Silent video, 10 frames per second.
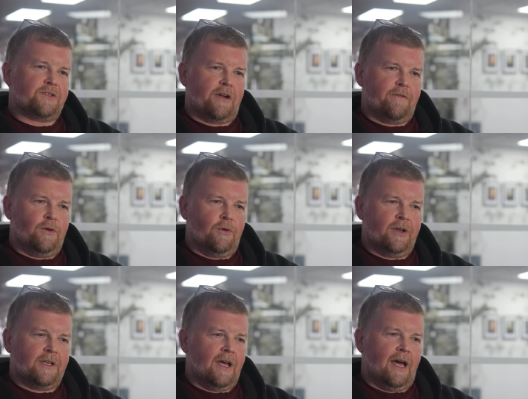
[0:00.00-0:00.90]

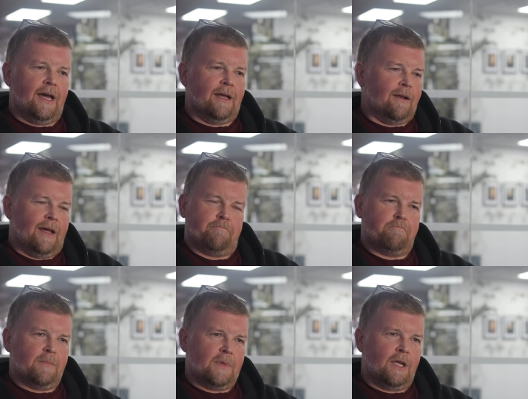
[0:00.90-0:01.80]
straightforward.
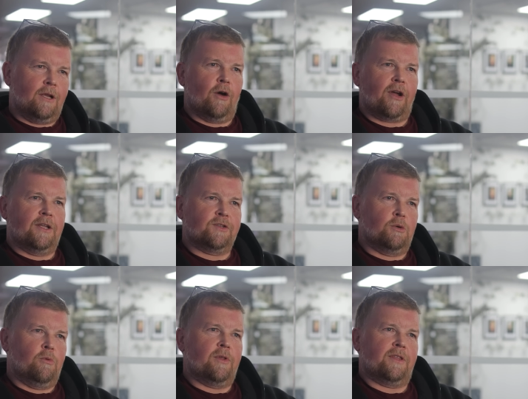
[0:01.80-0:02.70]
You log in as
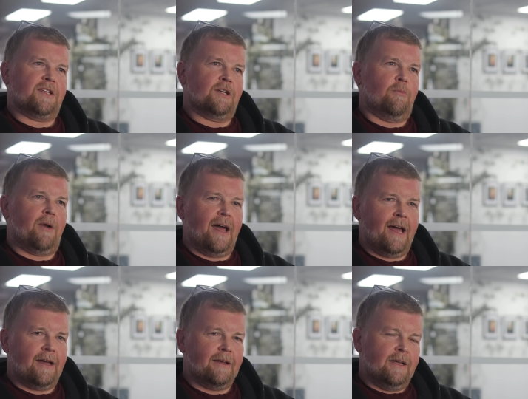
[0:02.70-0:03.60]
normal with single
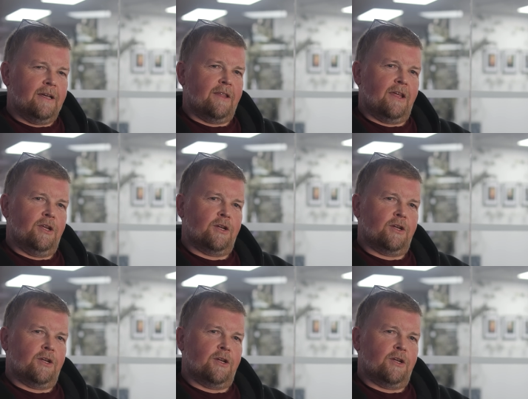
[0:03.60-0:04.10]
player, and then